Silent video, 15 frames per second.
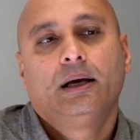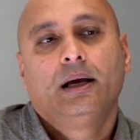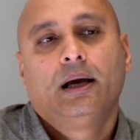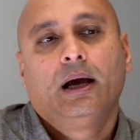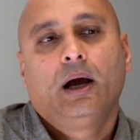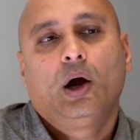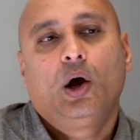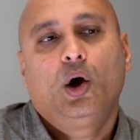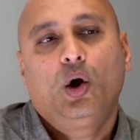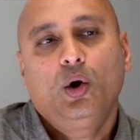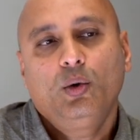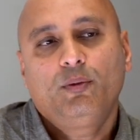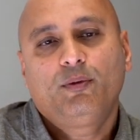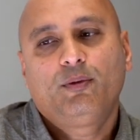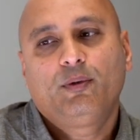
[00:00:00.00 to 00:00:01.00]

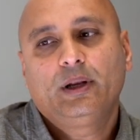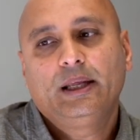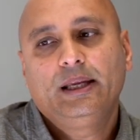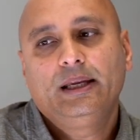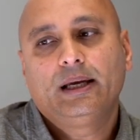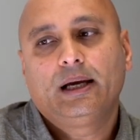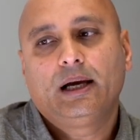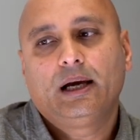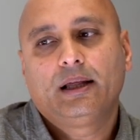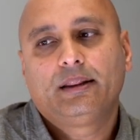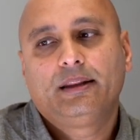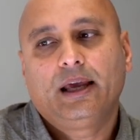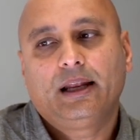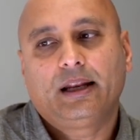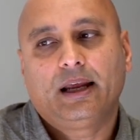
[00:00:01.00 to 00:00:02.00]
Hopefully
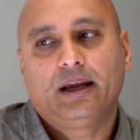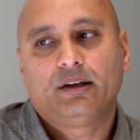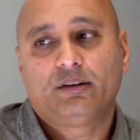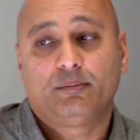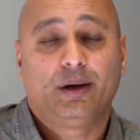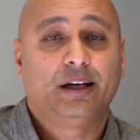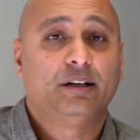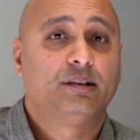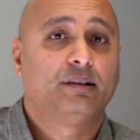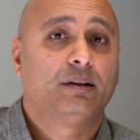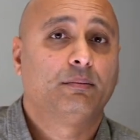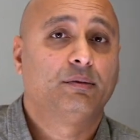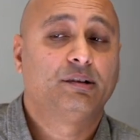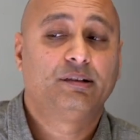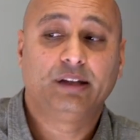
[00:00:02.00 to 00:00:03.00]
that has made
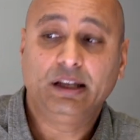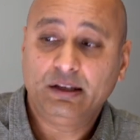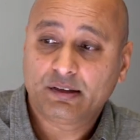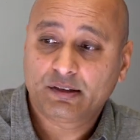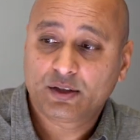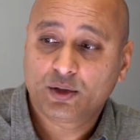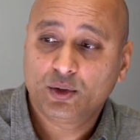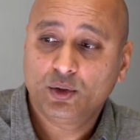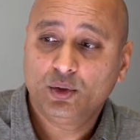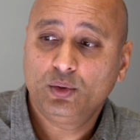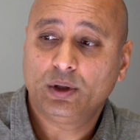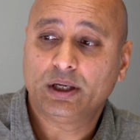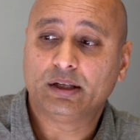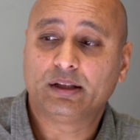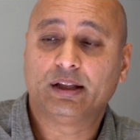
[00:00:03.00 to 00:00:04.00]
some sense to you.
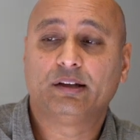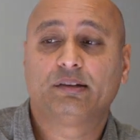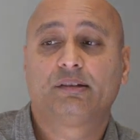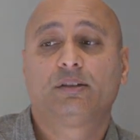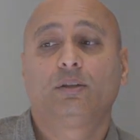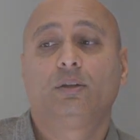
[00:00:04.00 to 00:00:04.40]
There's still a